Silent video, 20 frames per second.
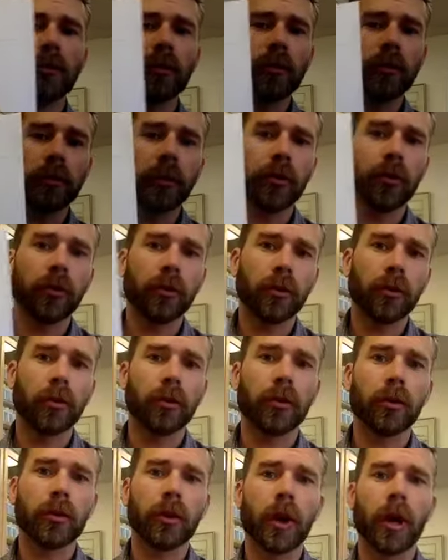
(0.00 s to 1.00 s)
refers
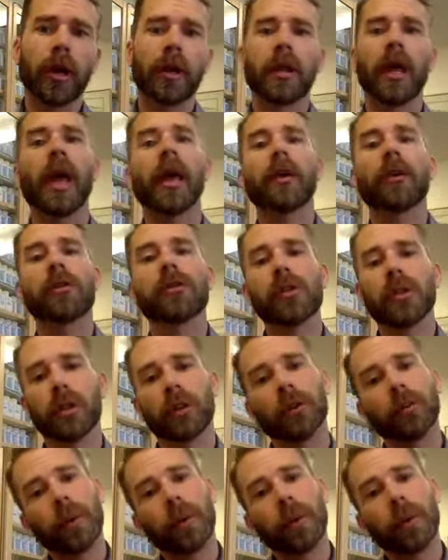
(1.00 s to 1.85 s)
to the energy in your